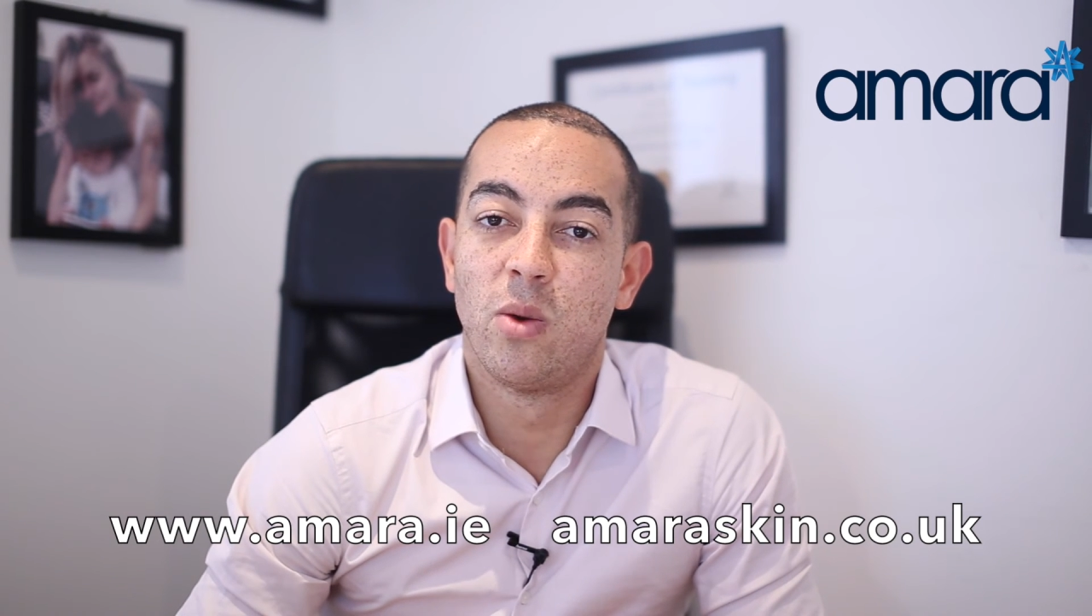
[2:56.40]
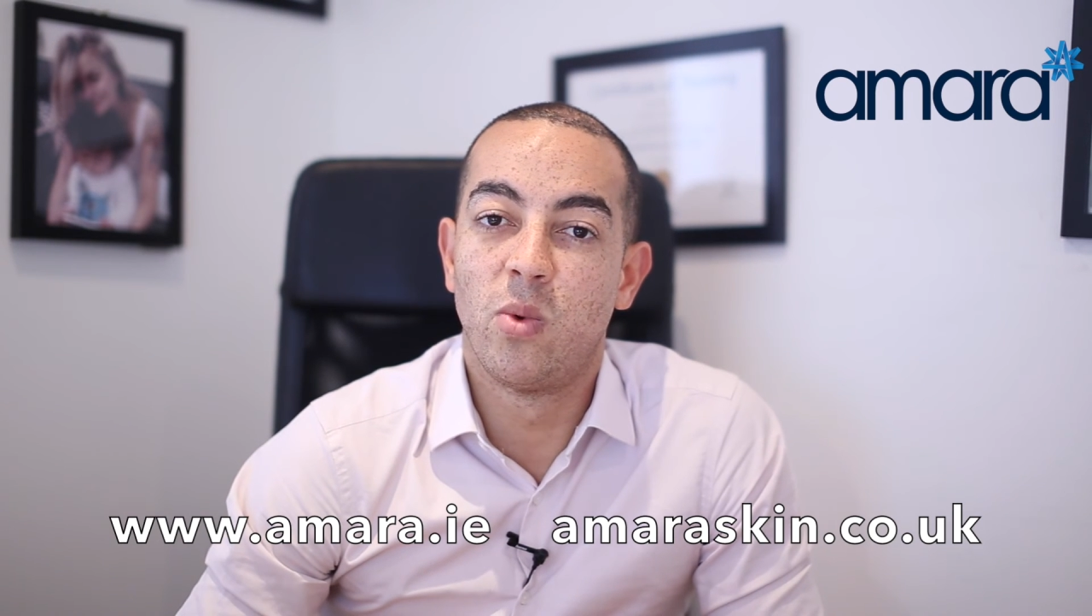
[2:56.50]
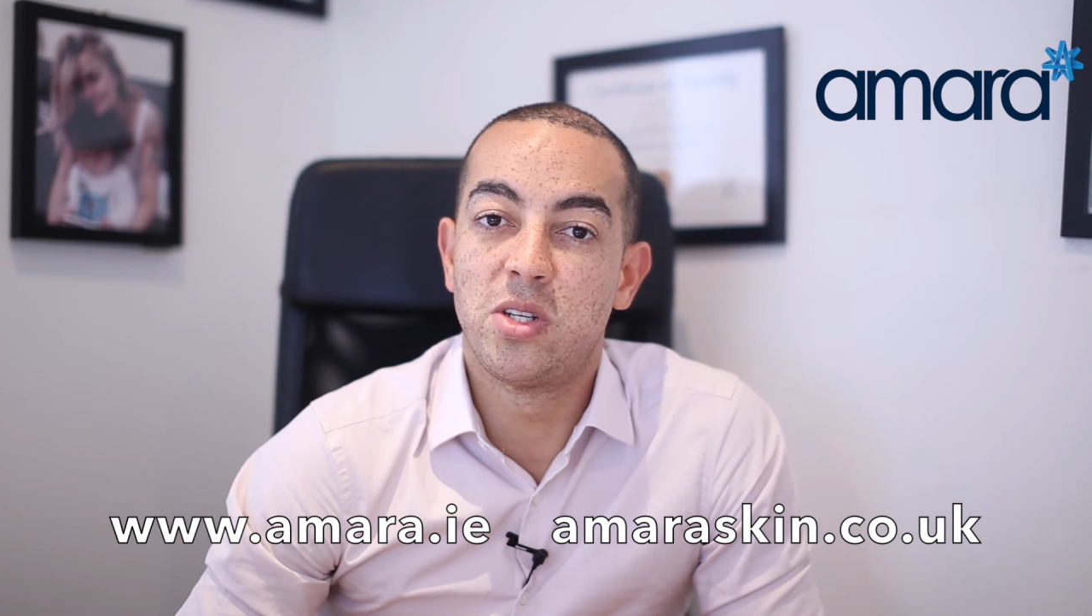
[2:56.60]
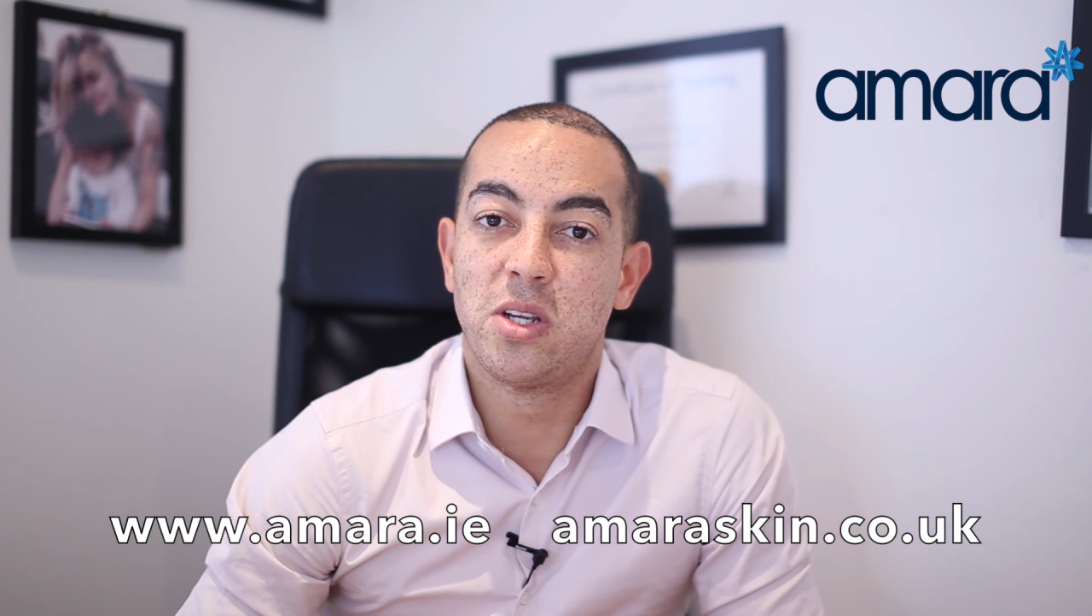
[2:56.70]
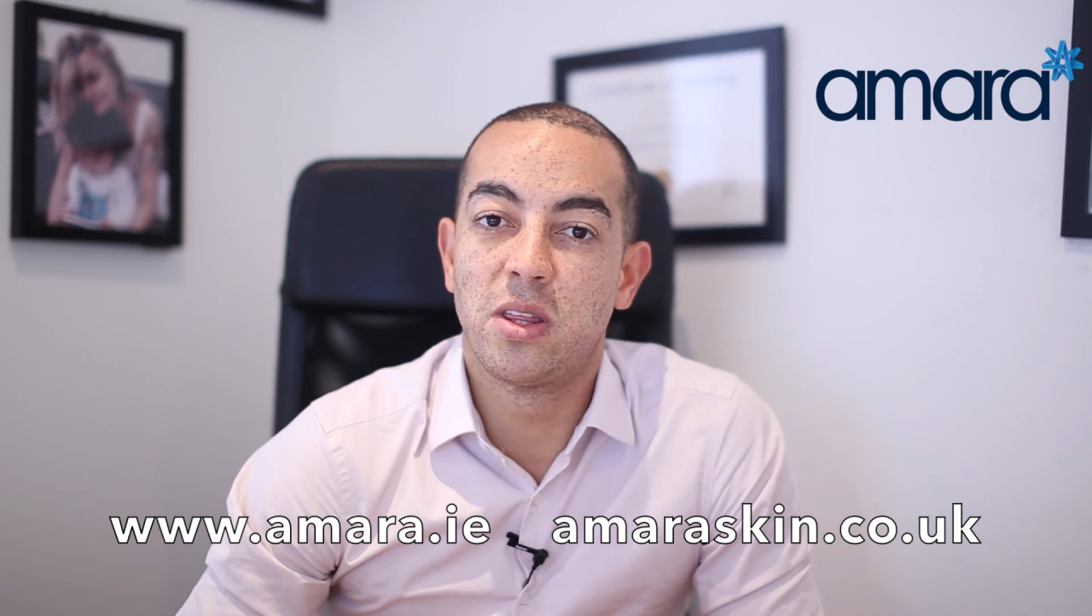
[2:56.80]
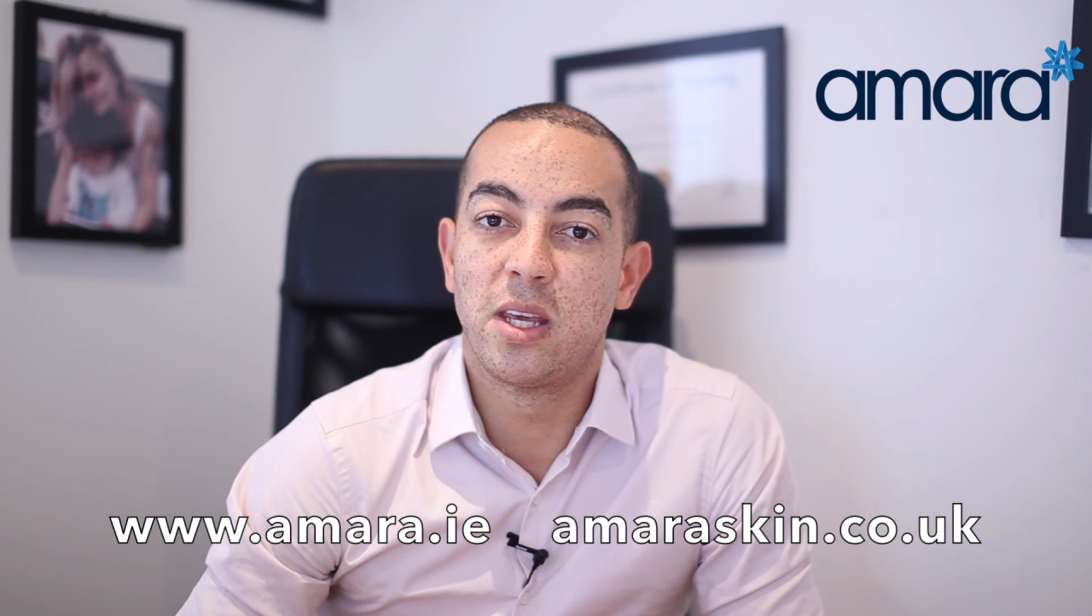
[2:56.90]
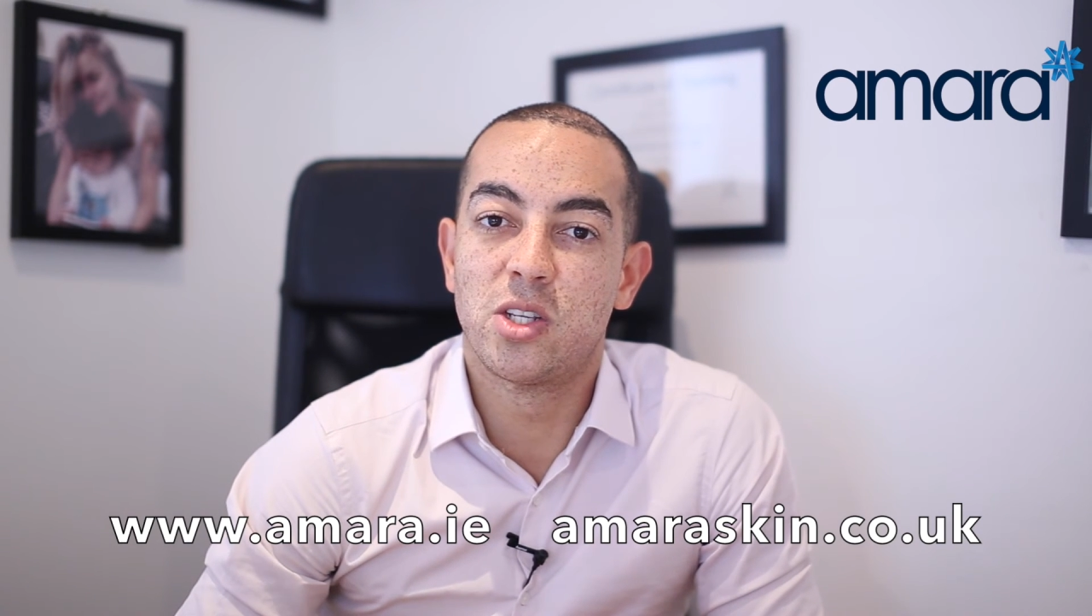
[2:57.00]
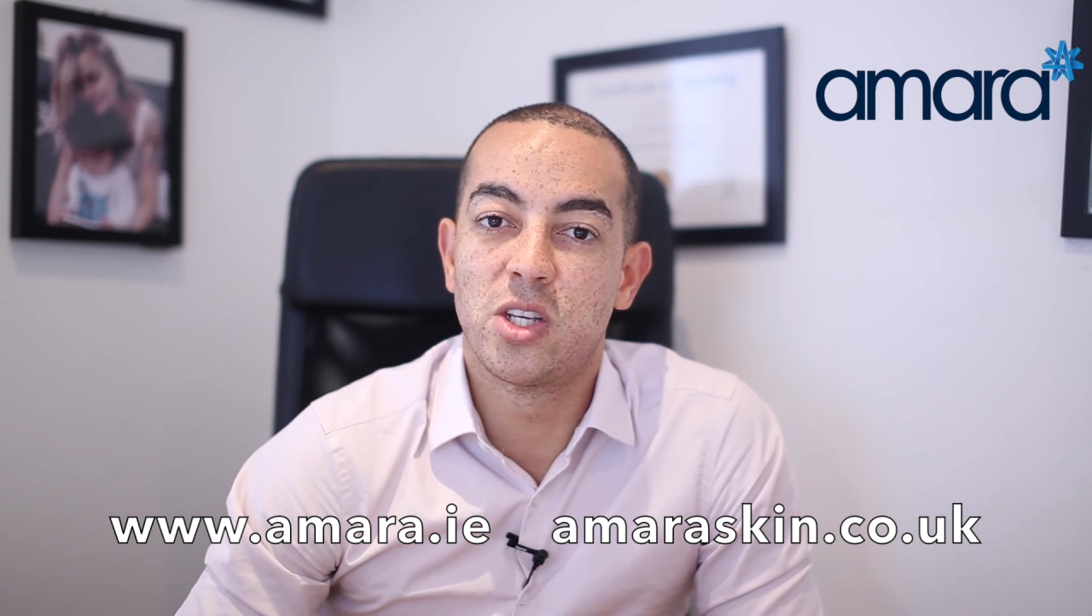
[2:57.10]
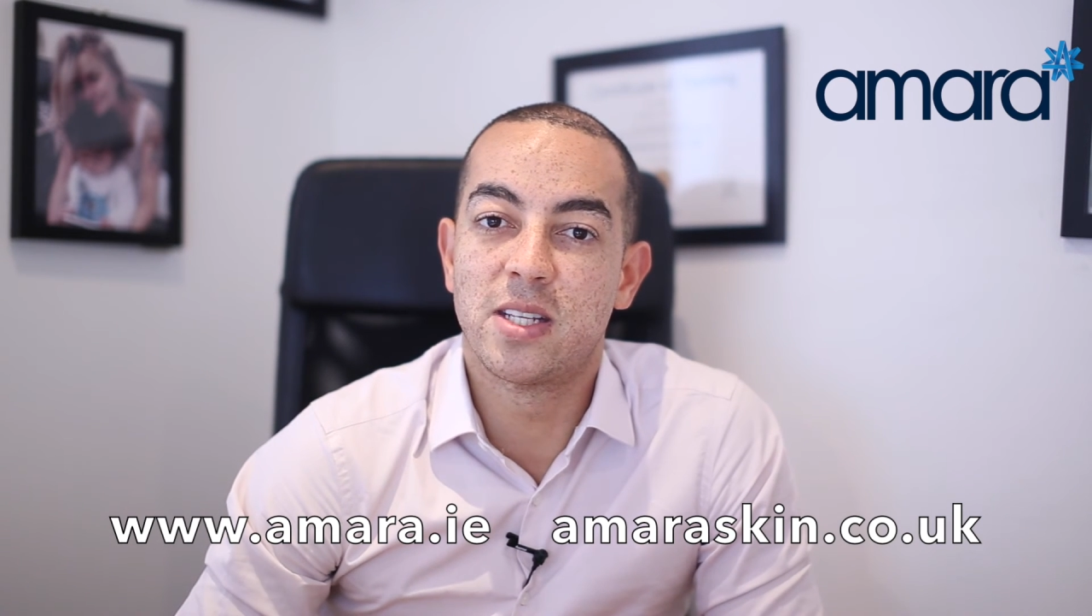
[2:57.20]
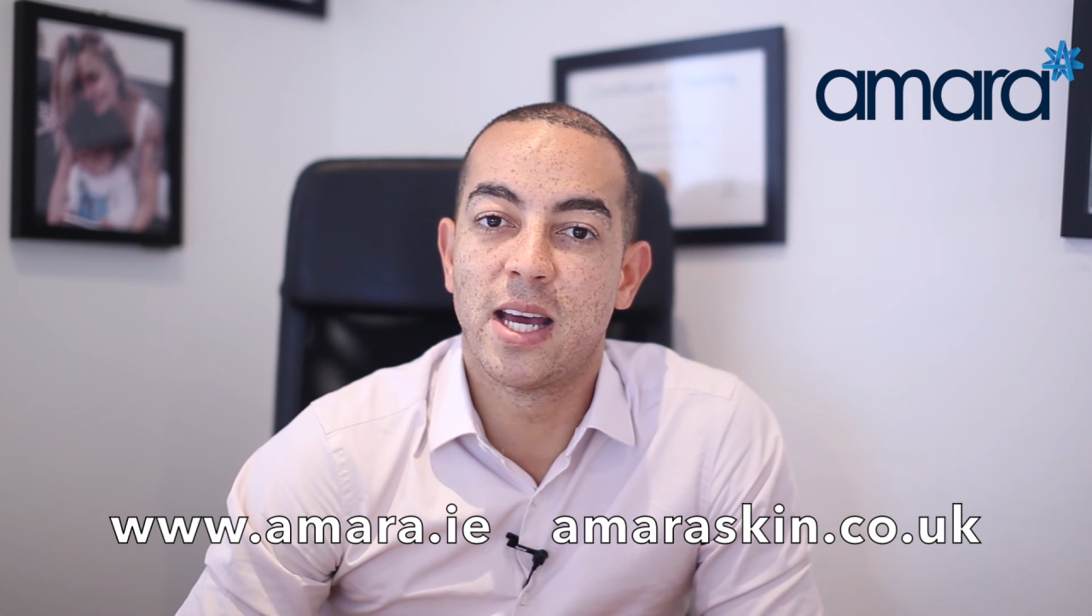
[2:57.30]
What do you
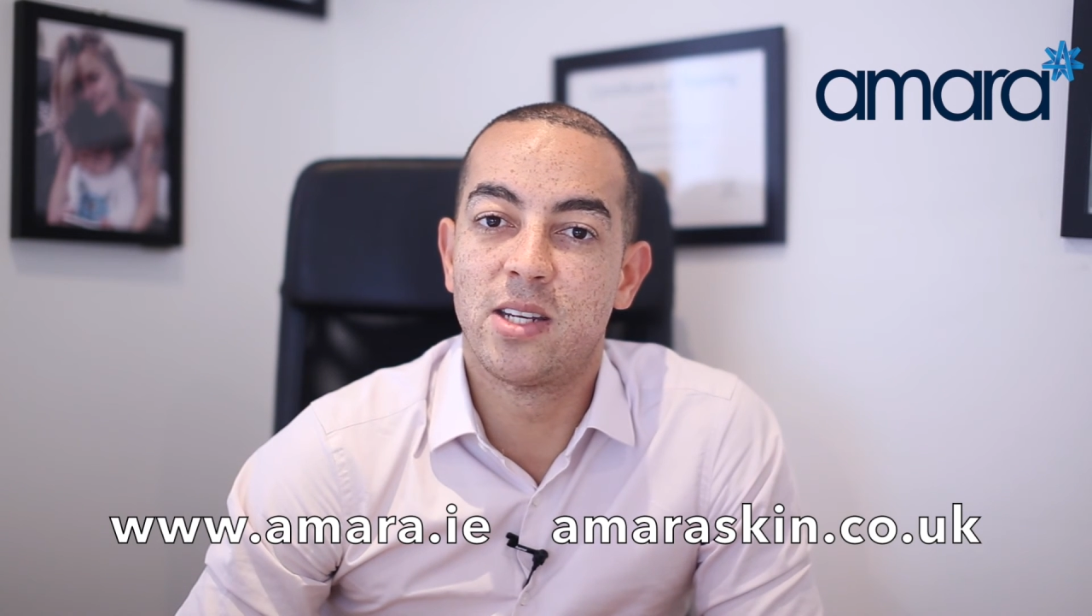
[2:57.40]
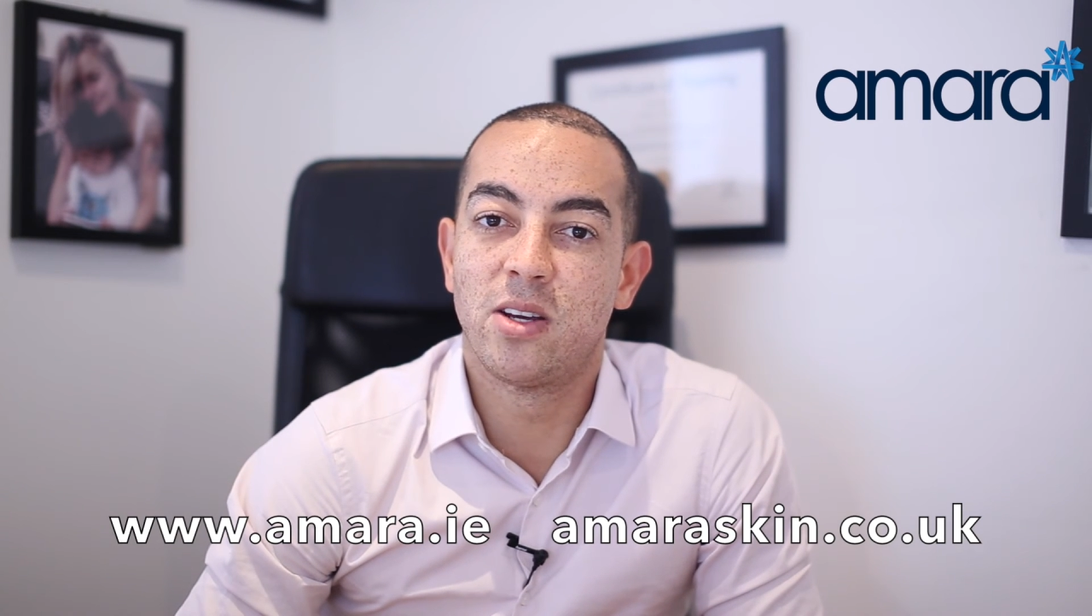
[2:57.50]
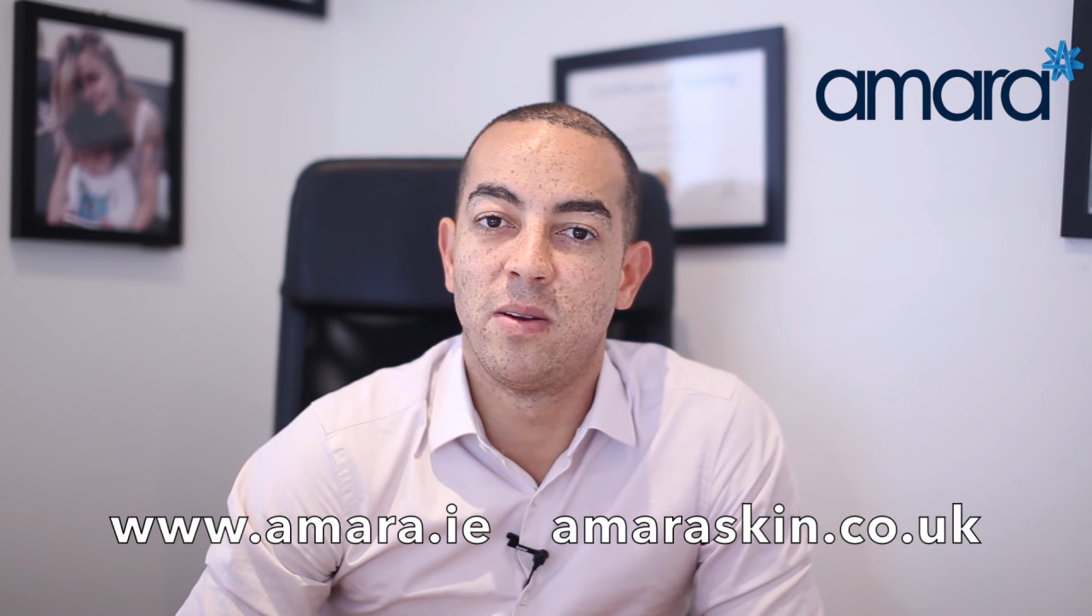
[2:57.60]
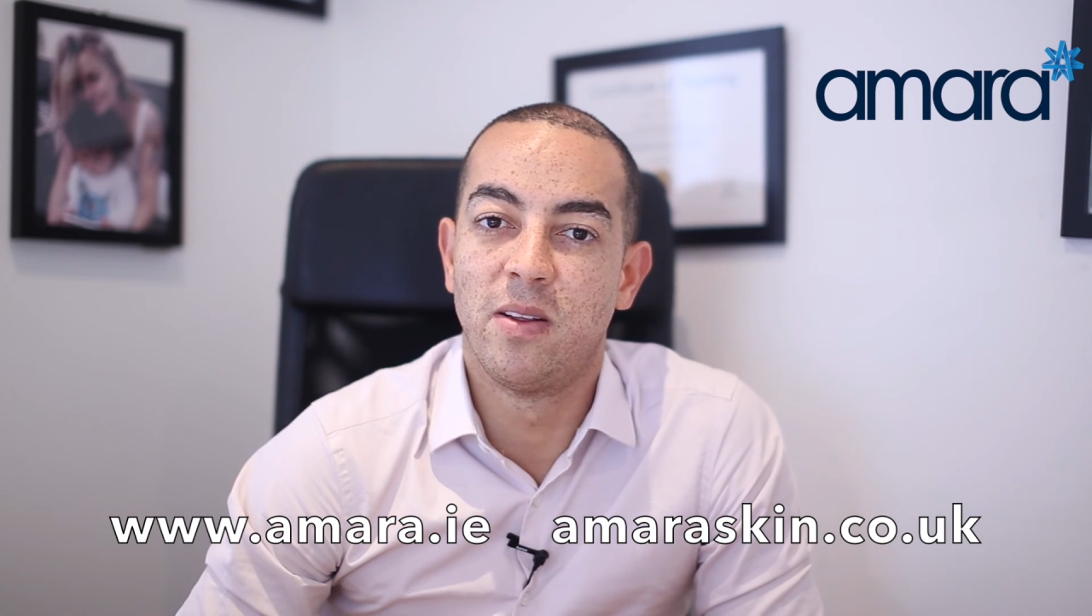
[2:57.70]
think she's had done?